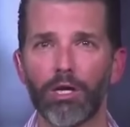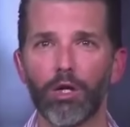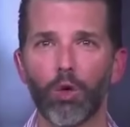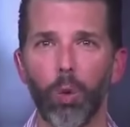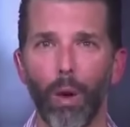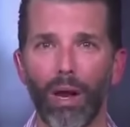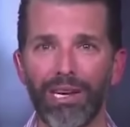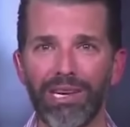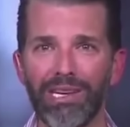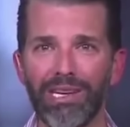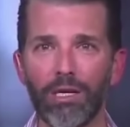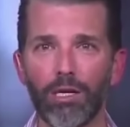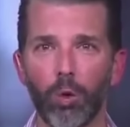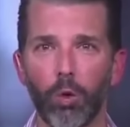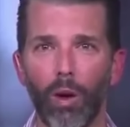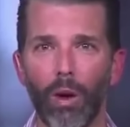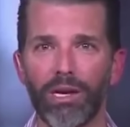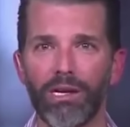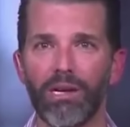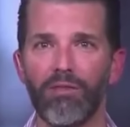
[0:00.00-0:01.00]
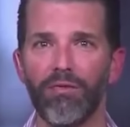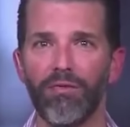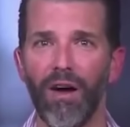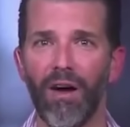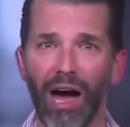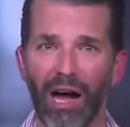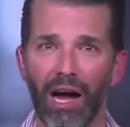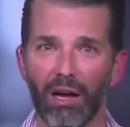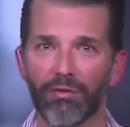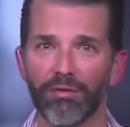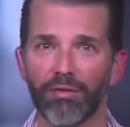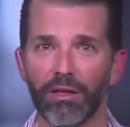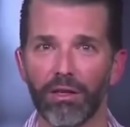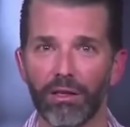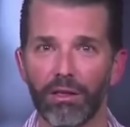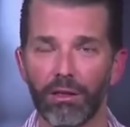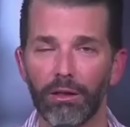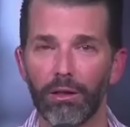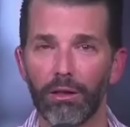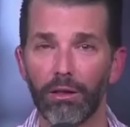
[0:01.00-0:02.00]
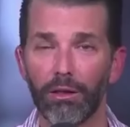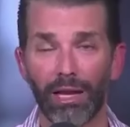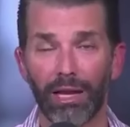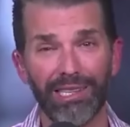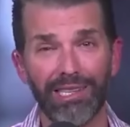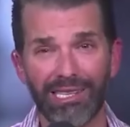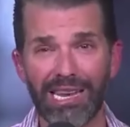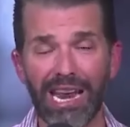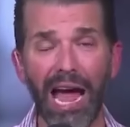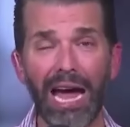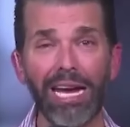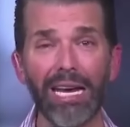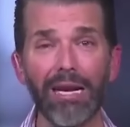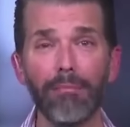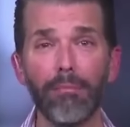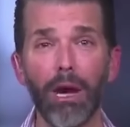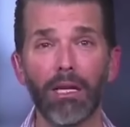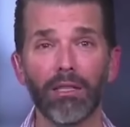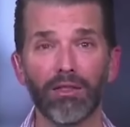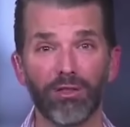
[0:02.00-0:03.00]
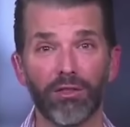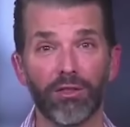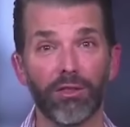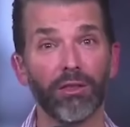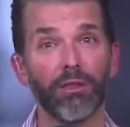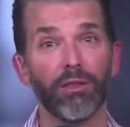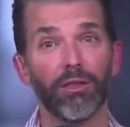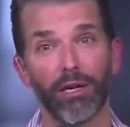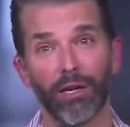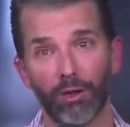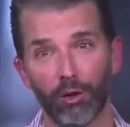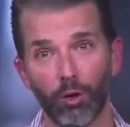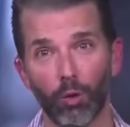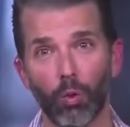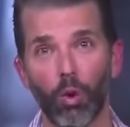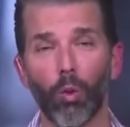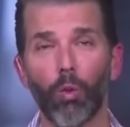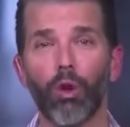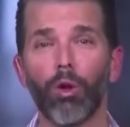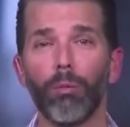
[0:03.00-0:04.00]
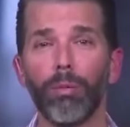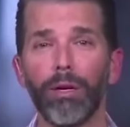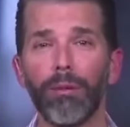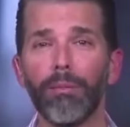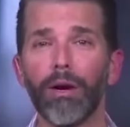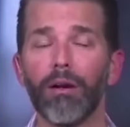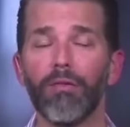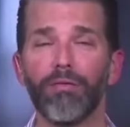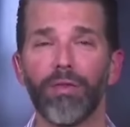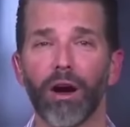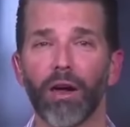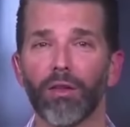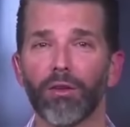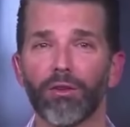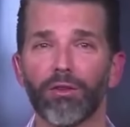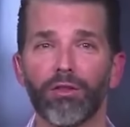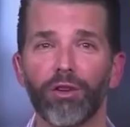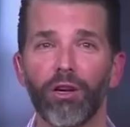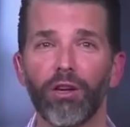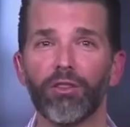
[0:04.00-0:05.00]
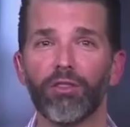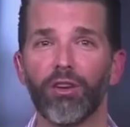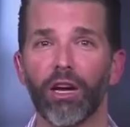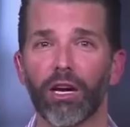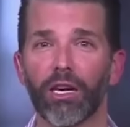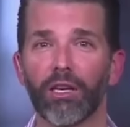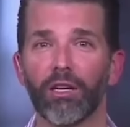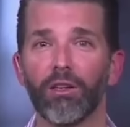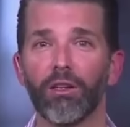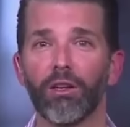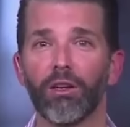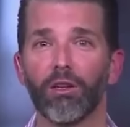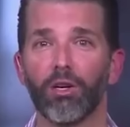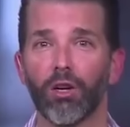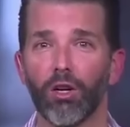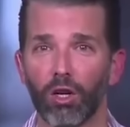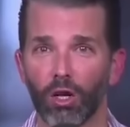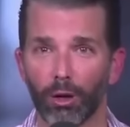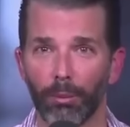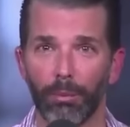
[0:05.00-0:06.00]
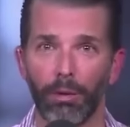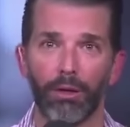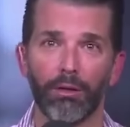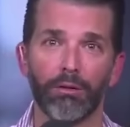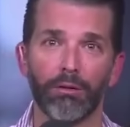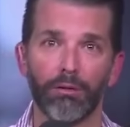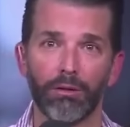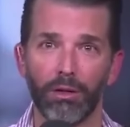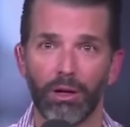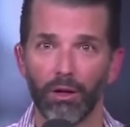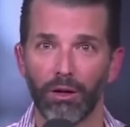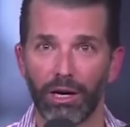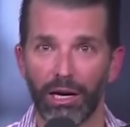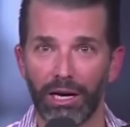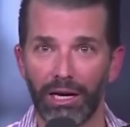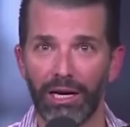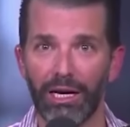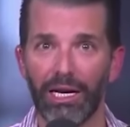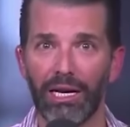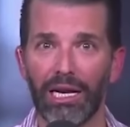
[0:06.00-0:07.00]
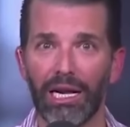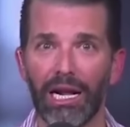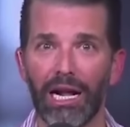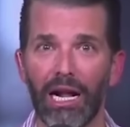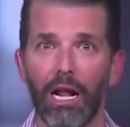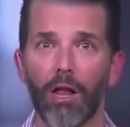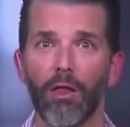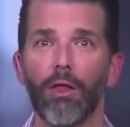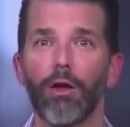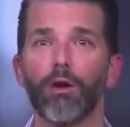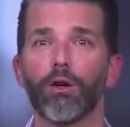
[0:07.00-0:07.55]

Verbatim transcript: 2025. That's 9 months into what will be my father's second term, okay? They're